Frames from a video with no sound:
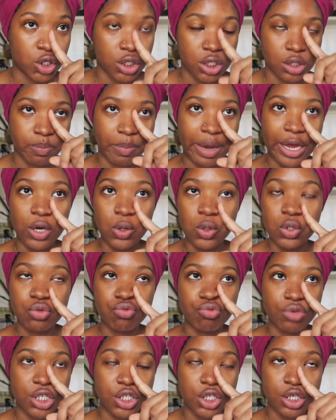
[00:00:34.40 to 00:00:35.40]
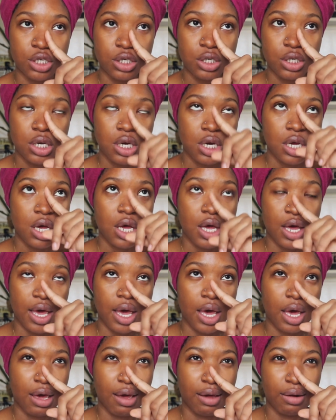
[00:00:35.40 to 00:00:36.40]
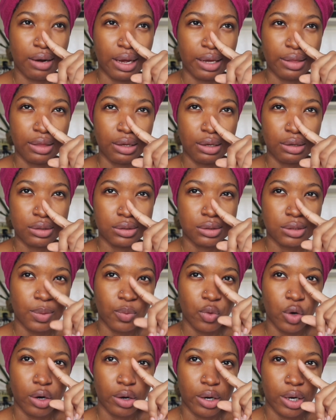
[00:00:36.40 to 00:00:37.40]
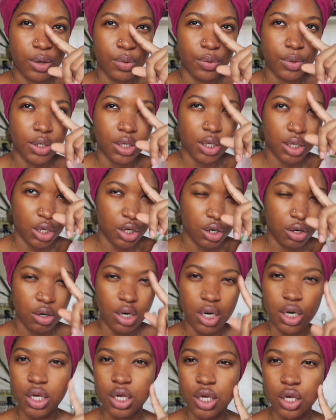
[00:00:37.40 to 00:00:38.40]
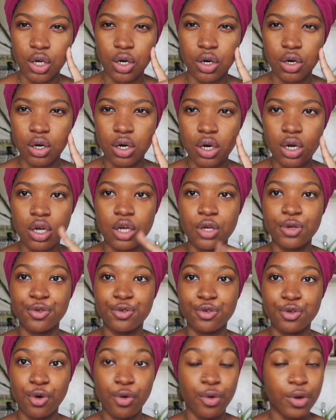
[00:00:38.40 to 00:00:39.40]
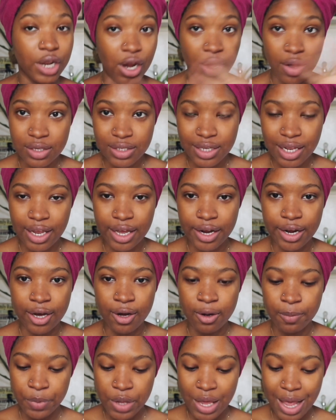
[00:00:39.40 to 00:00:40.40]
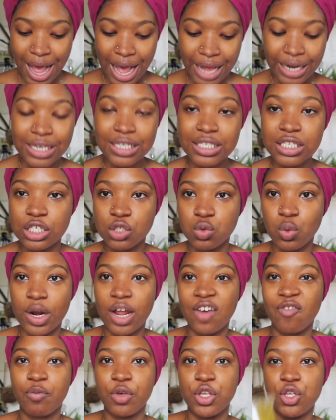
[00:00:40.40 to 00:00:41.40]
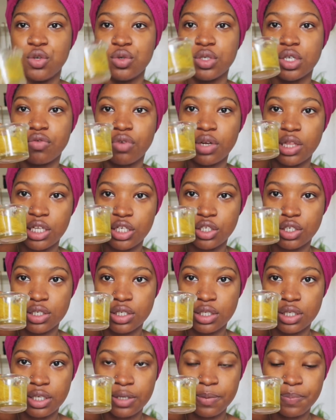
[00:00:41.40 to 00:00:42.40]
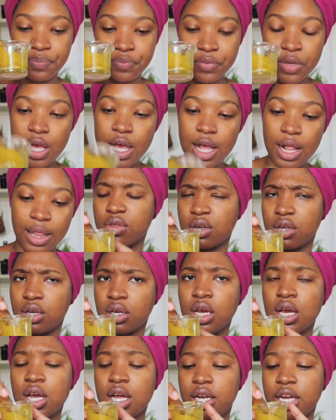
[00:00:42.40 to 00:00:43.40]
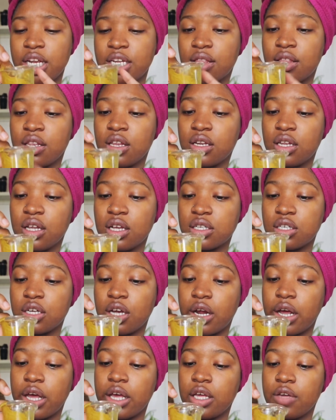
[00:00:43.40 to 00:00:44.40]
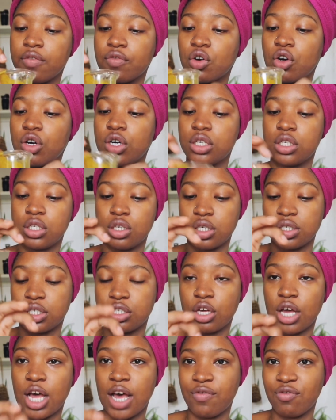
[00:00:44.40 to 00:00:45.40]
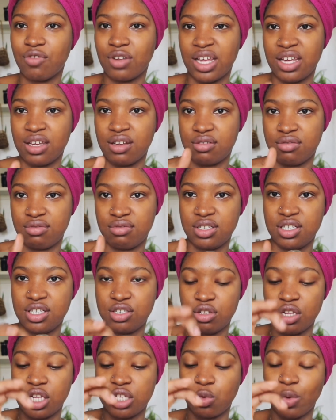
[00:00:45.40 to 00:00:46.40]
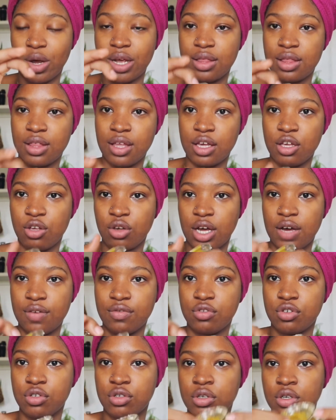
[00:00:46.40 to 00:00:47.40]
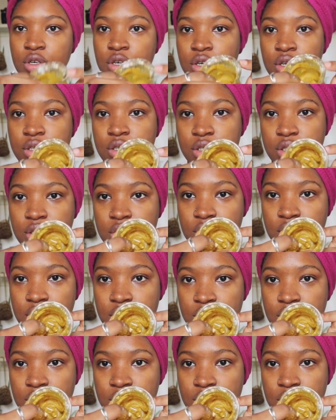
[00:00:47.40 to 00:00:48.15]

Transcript: my nose region, and I think somewhere around here and here. So now it's cleared up. This is what I've been using religiously. There are three things here I've already, because you have to it's quite thick. You have to see.